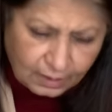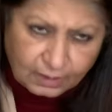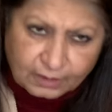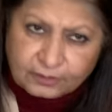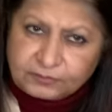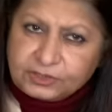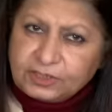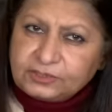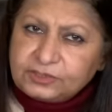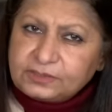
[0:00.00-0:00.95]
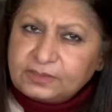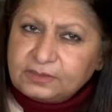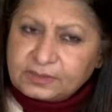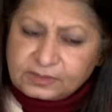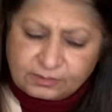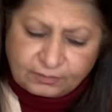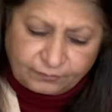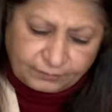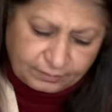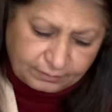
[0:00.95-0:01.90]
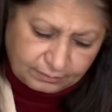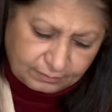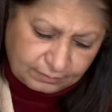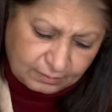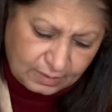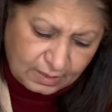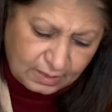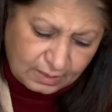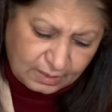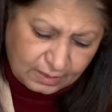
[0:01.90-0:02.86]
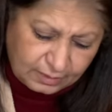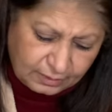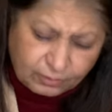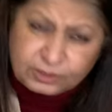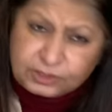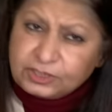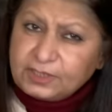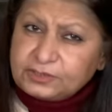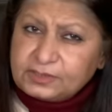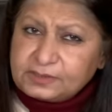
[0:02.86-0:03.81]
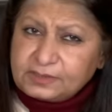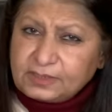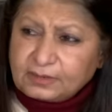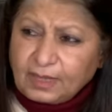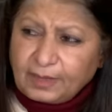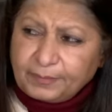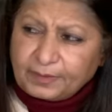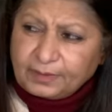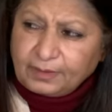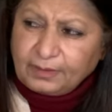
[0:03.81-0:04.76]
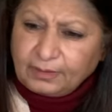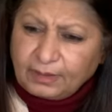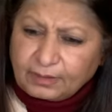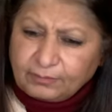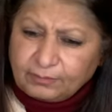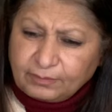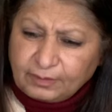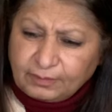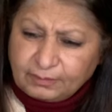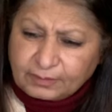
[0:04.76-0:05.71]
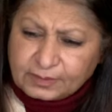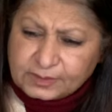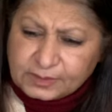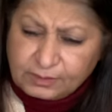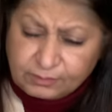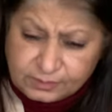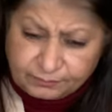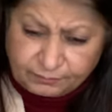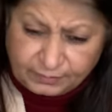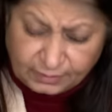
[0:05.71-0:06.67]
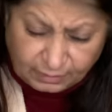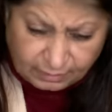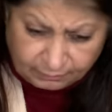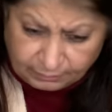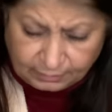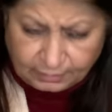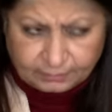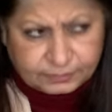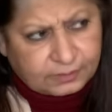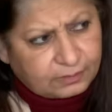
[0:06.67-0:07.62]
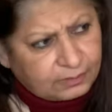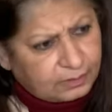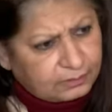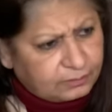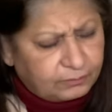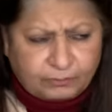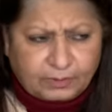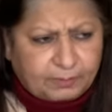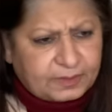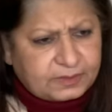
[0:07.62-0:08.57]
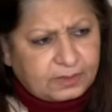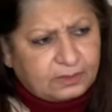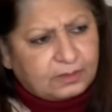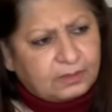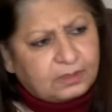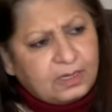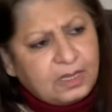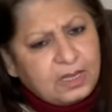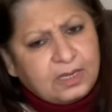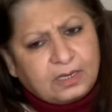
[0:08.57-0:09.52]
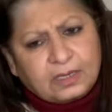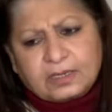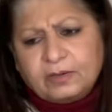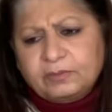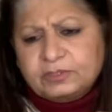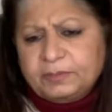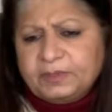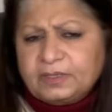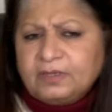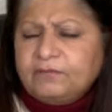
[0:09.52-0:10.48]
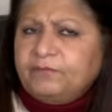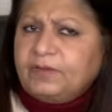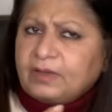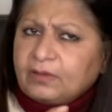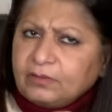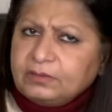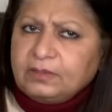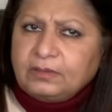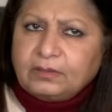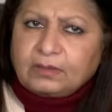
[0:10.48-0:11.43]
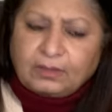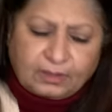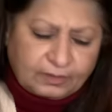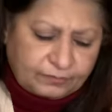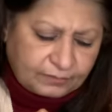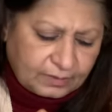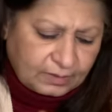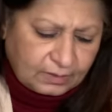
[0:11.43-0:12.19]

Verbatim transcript: A lot of changes in the store for you. The good changes that happen really like you know really exclusively like I'm sorry what am I saying here, like going to be really very good in your life